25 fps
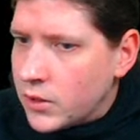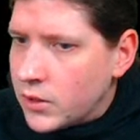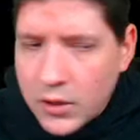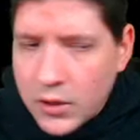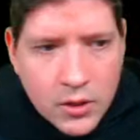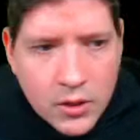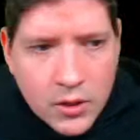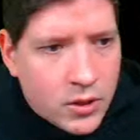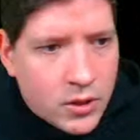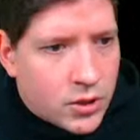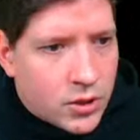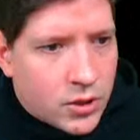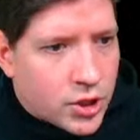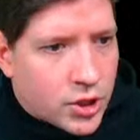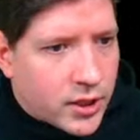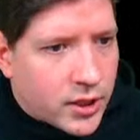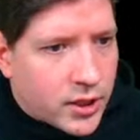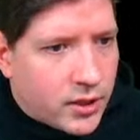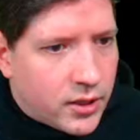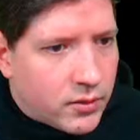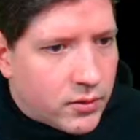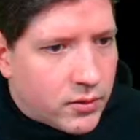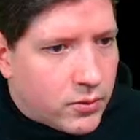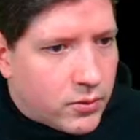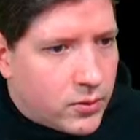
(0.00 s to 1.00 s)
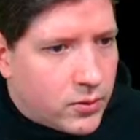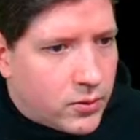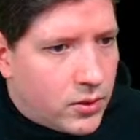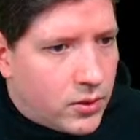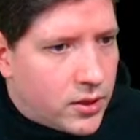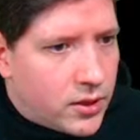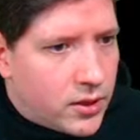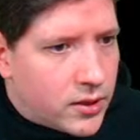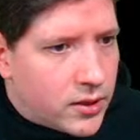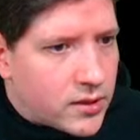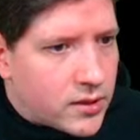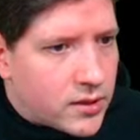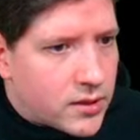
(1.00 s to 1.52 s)
Checking rule
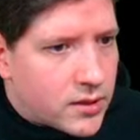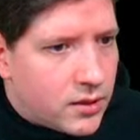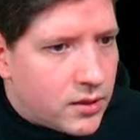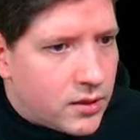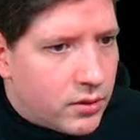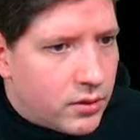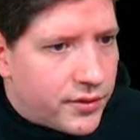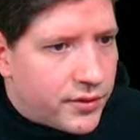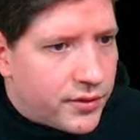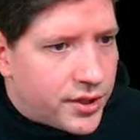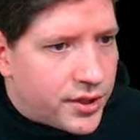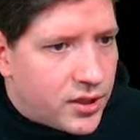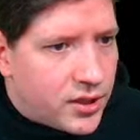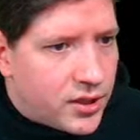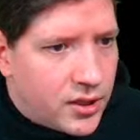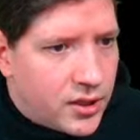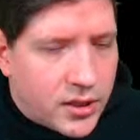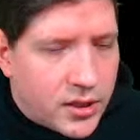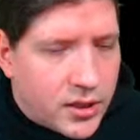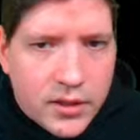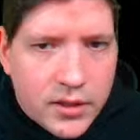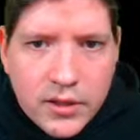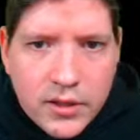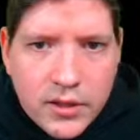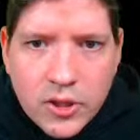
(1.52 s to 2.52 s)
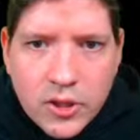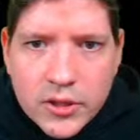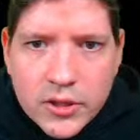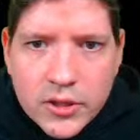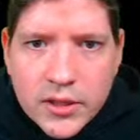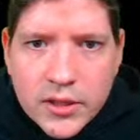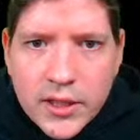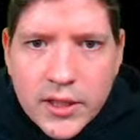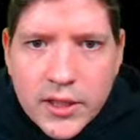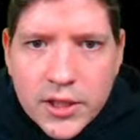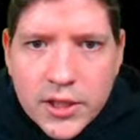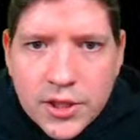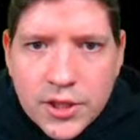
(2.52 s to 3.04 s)
is over here in the
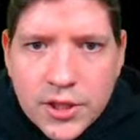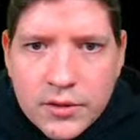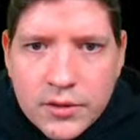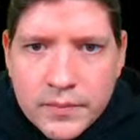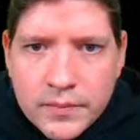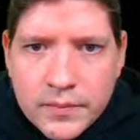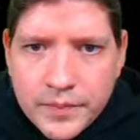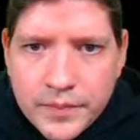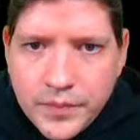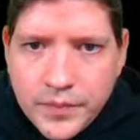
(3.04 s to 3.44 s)
alternation.